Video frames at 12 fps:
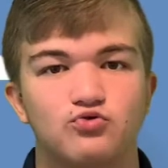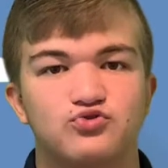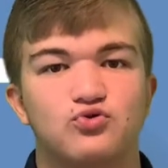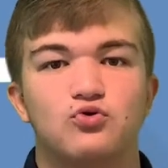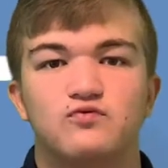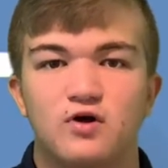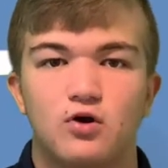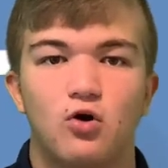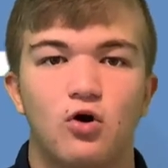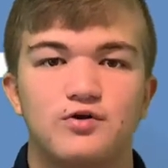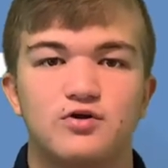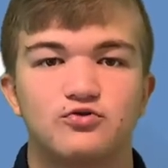school, a very
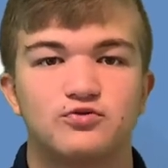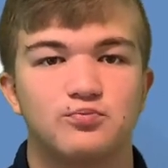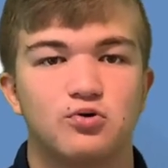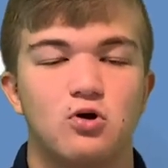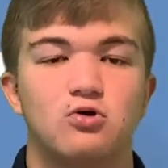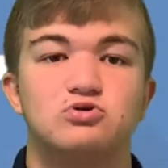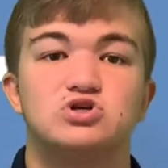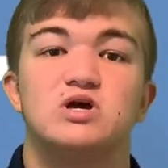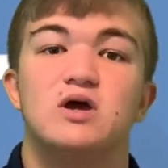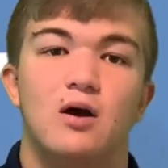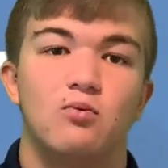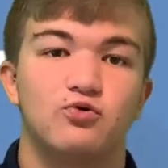hard-nosed approach.
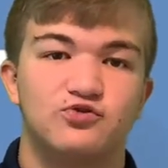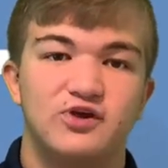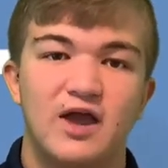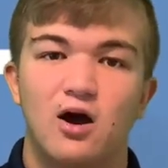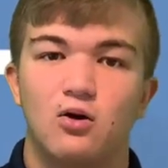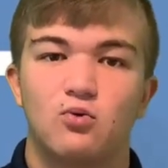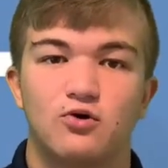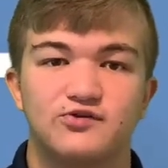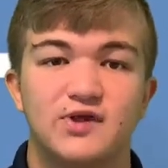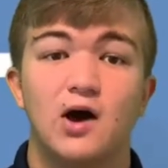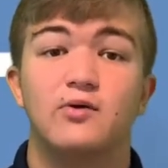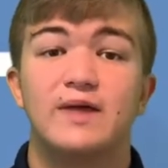We'll see how it works
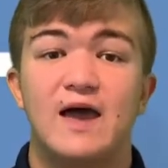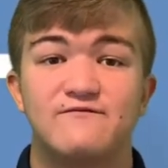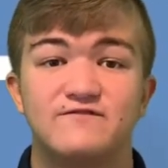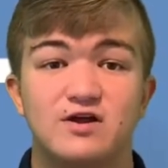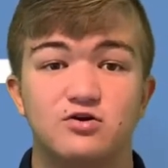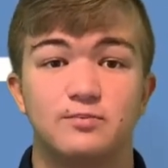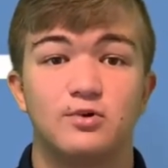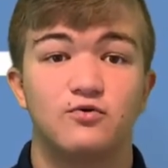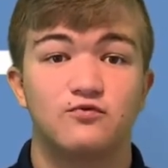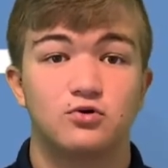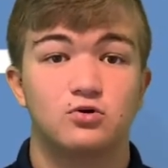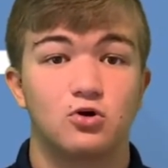out at Vanderbilt
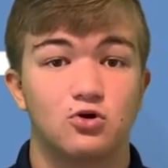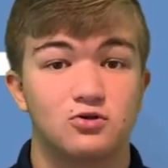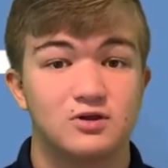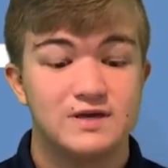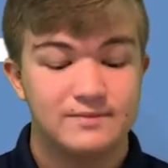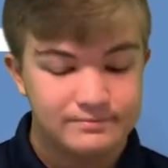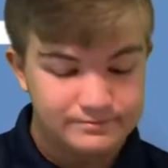for Clark Lee.